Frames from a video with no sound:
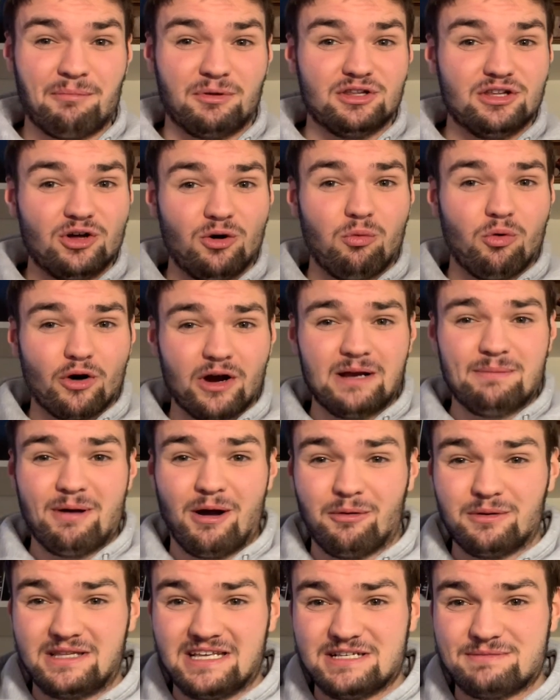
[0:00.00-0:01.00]
a little worried about
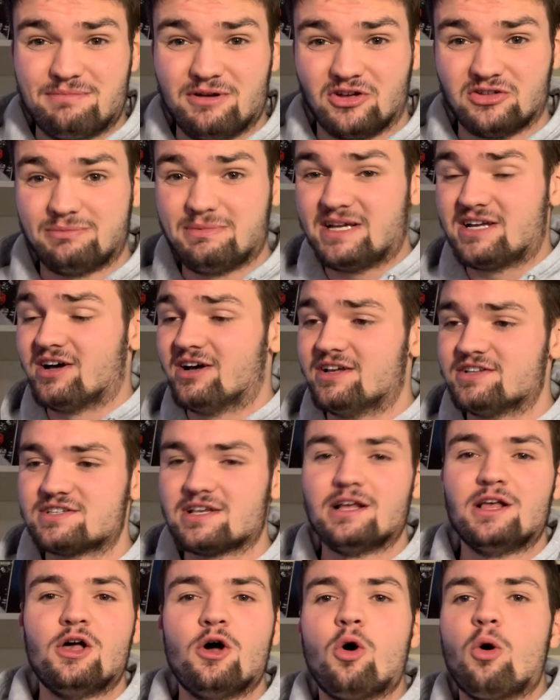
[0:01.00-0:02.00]
with these Bills. Because
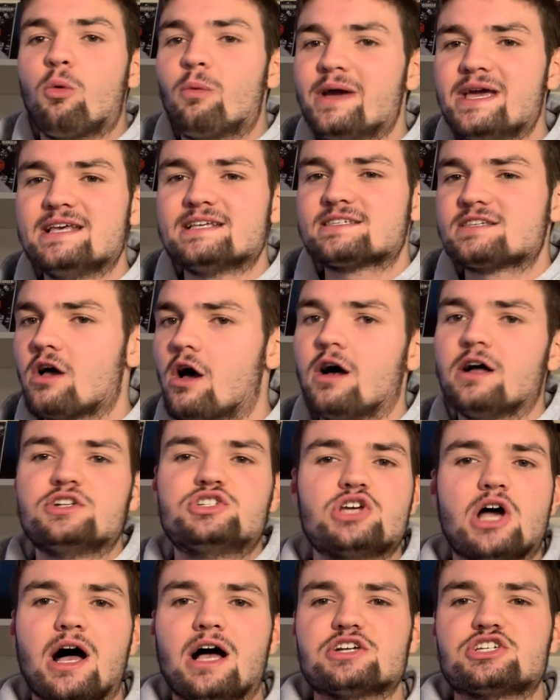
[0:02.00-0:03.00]
we saw
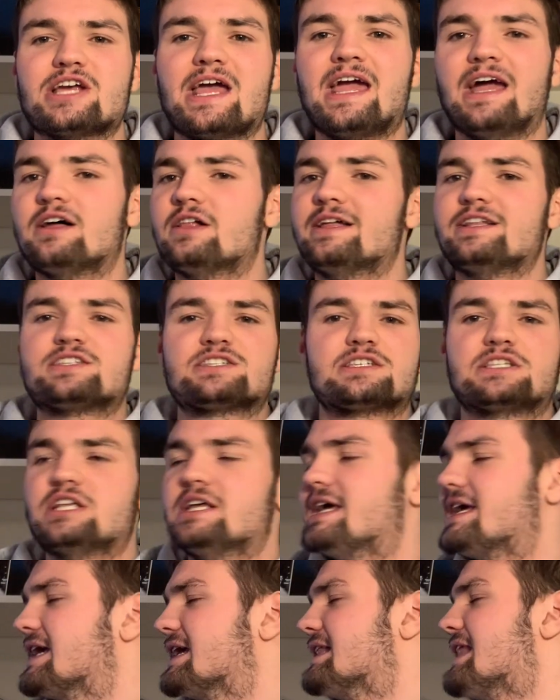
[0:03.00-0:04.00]
Josh Allen
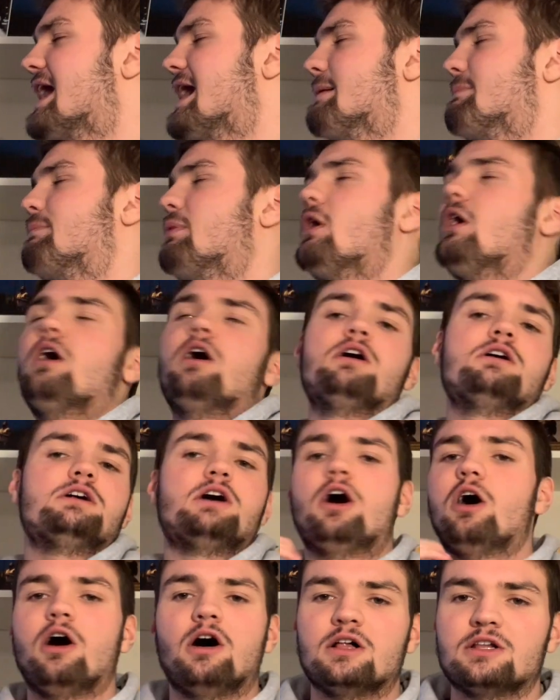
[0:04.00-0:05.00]
slinging that ball
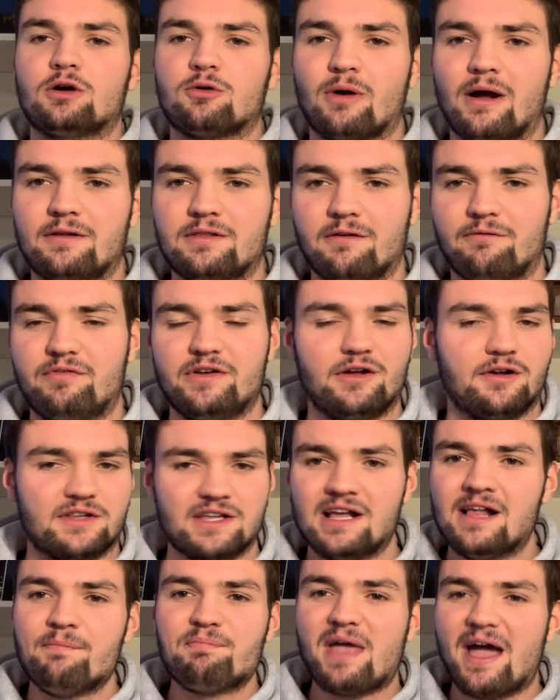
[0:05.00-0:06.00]
all around the field.
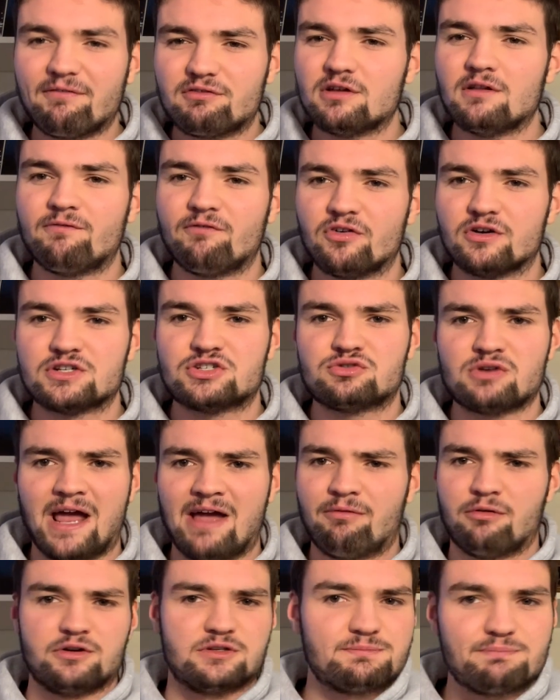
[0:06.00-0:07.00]
After the first drive,
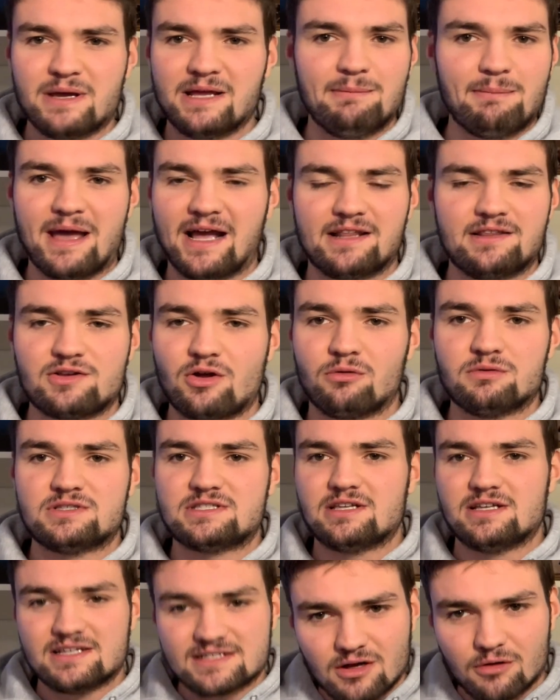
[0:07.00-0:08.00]
he's pinned back in
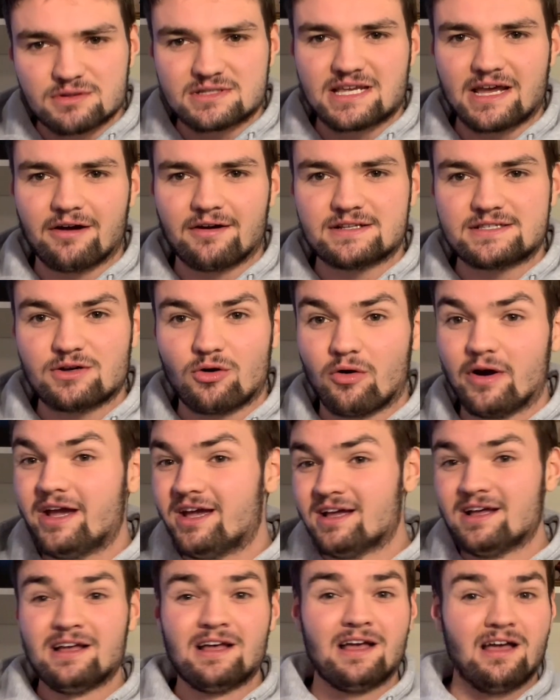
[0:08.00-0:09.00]
his own territory.
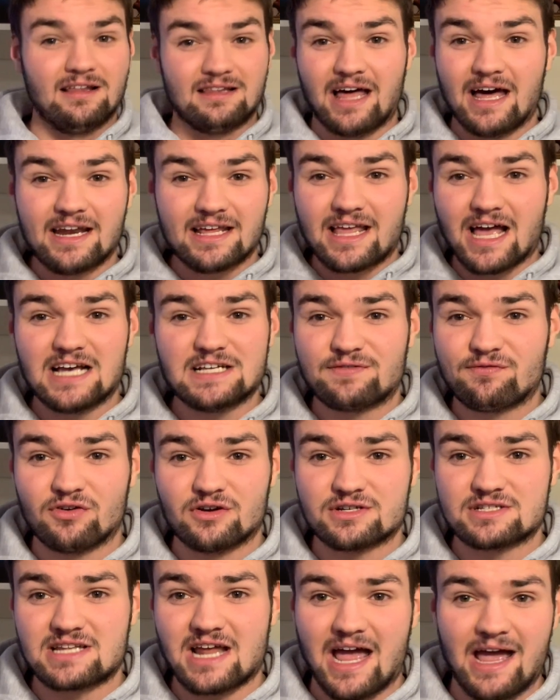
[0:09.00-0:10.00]
A lot of guys,
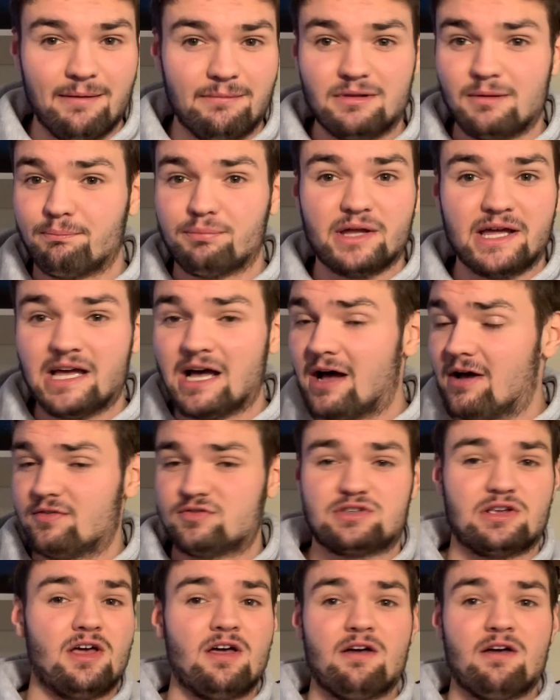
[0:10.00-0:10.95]
first time in the playoffs,